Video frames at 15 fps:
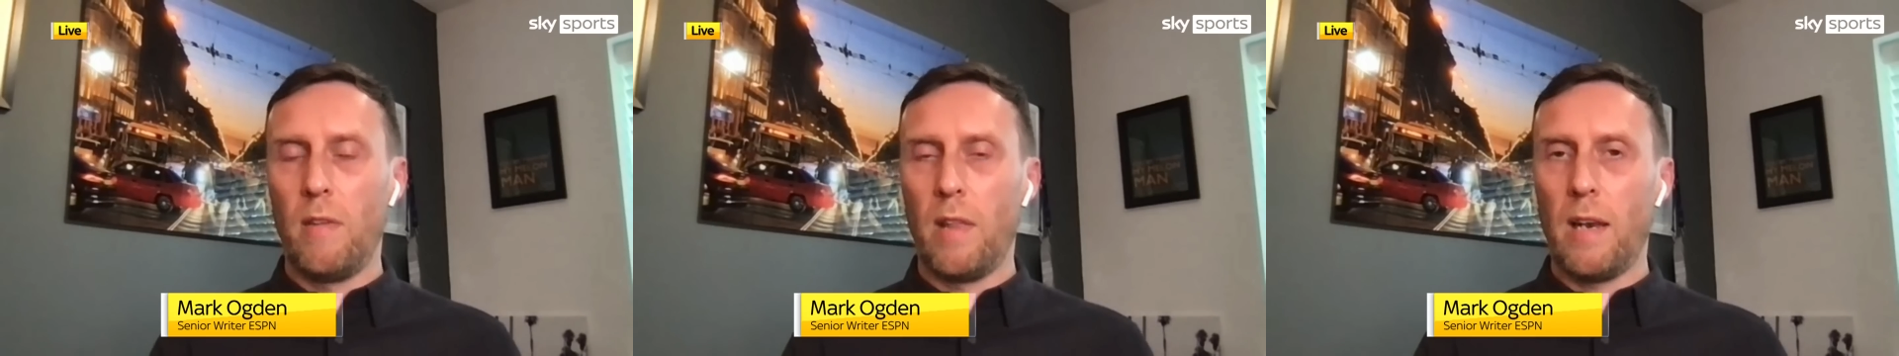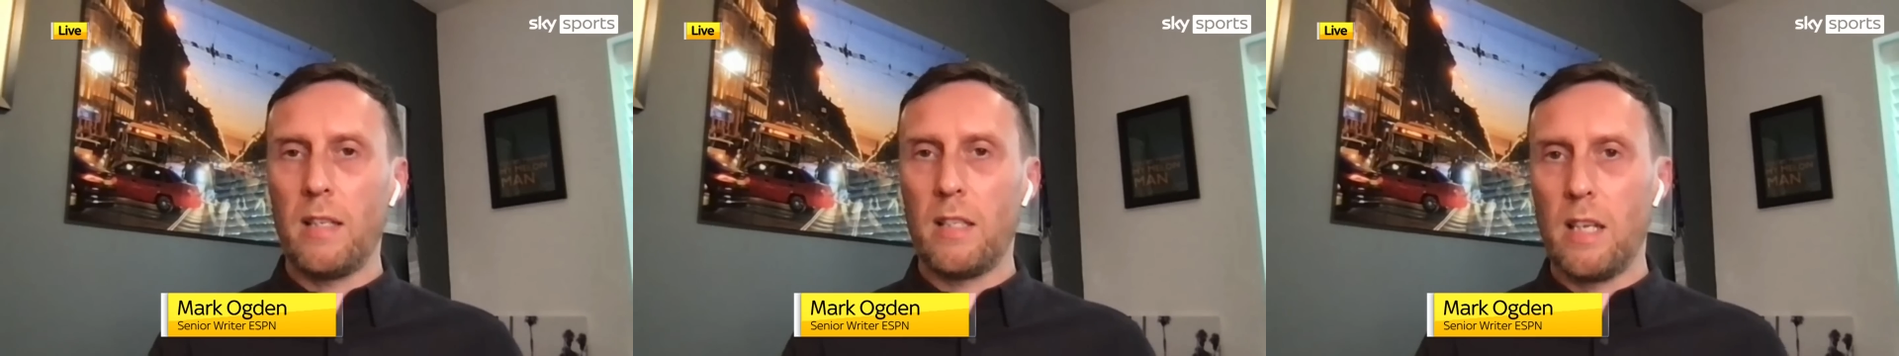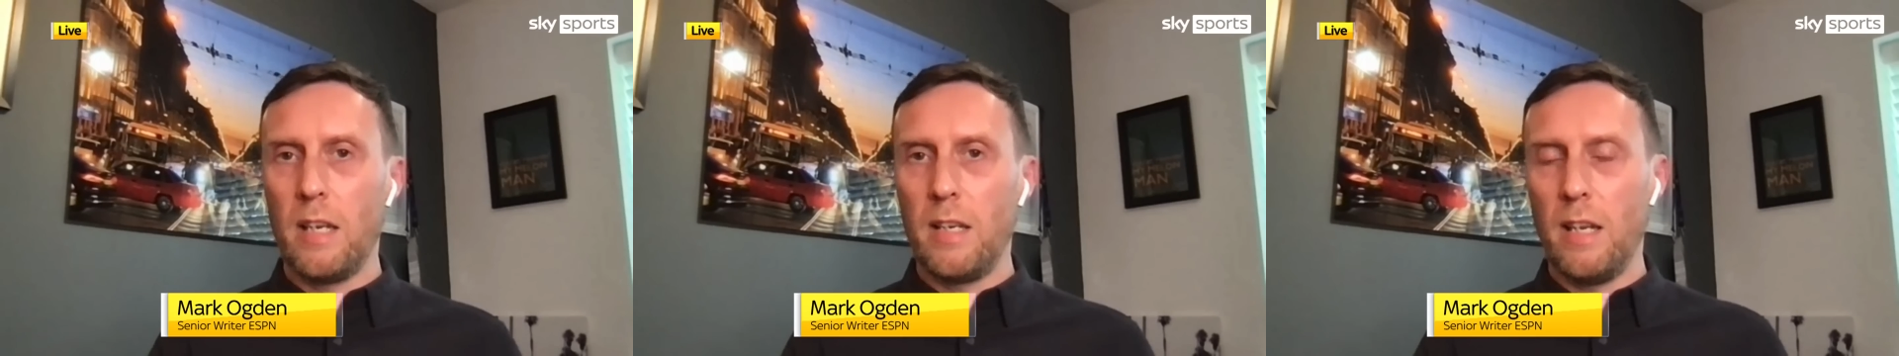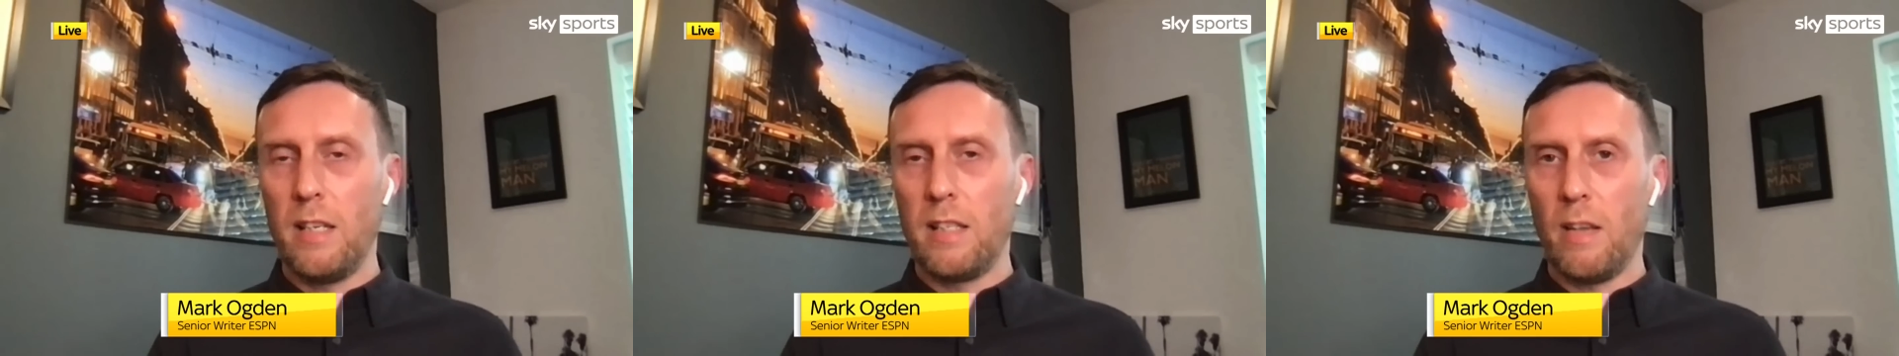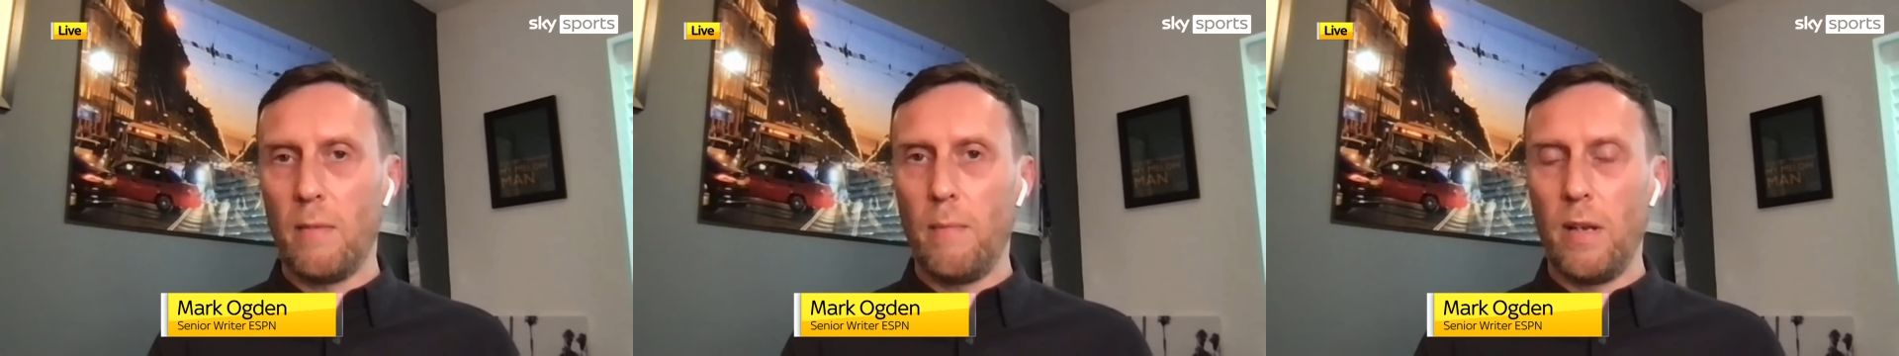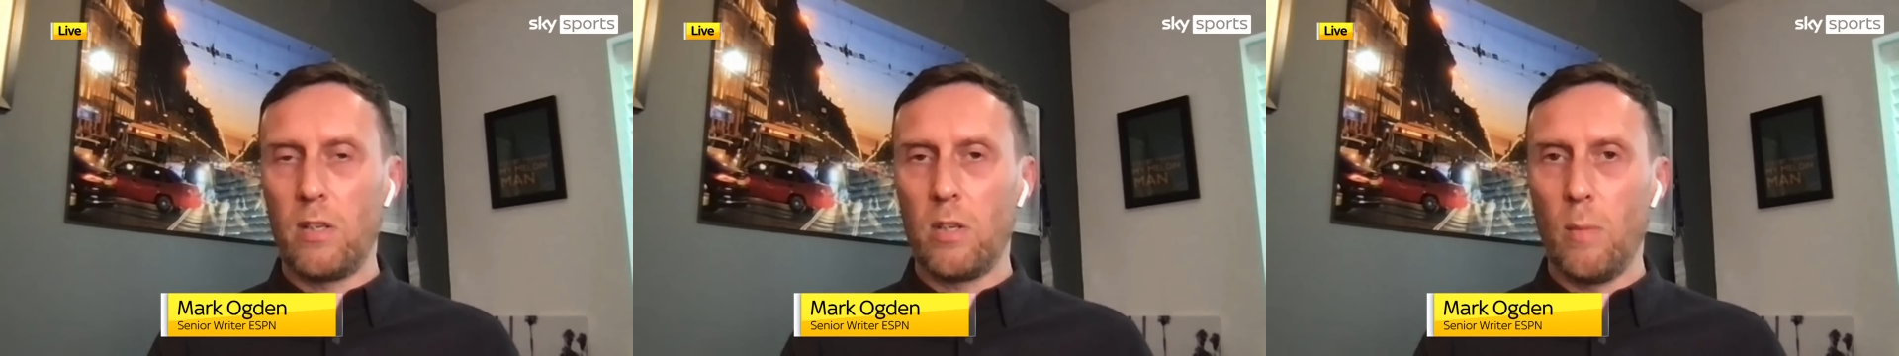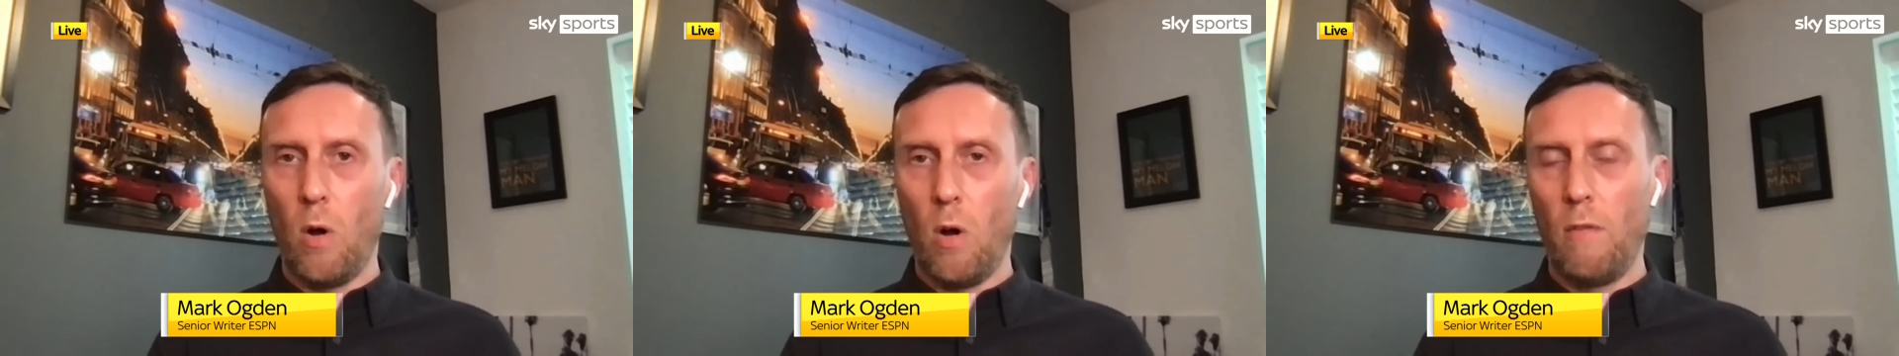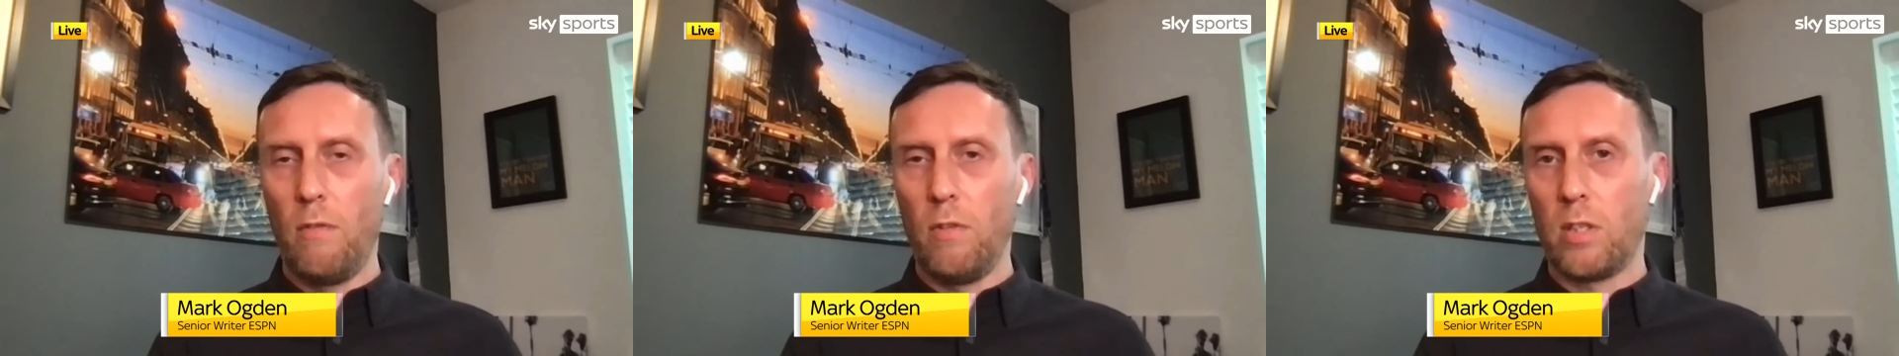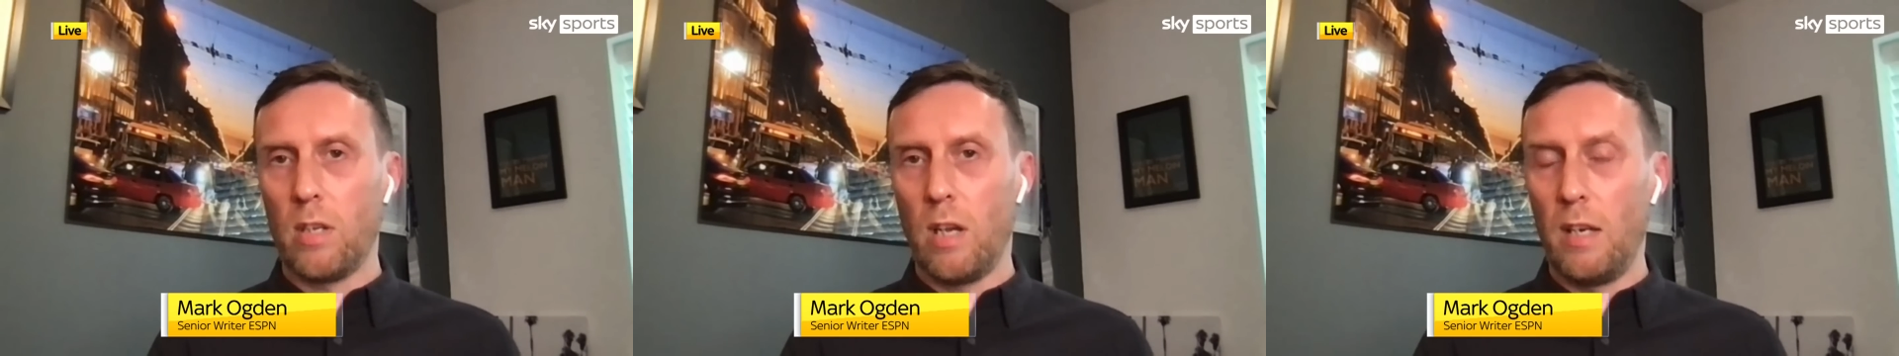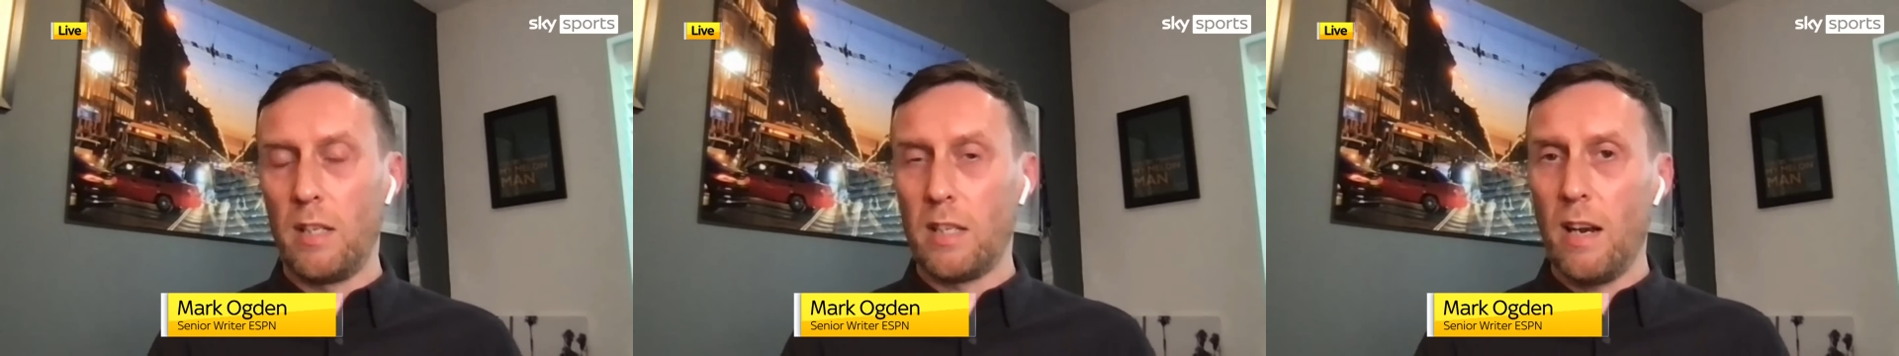For the last 10 years, they've made some awful signings,